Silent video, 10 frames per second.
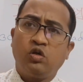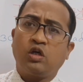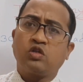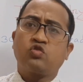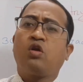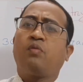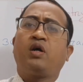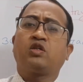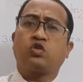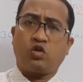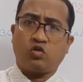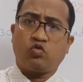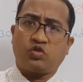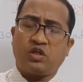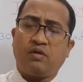solve a short
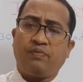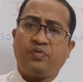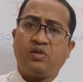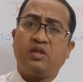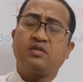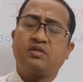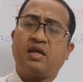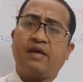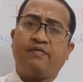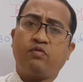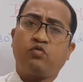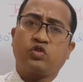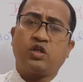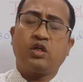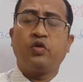question. This type of
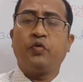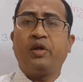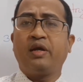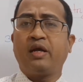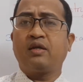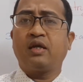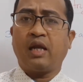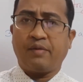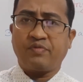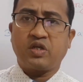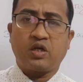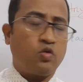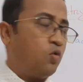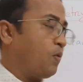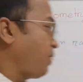question you will get in MCQ.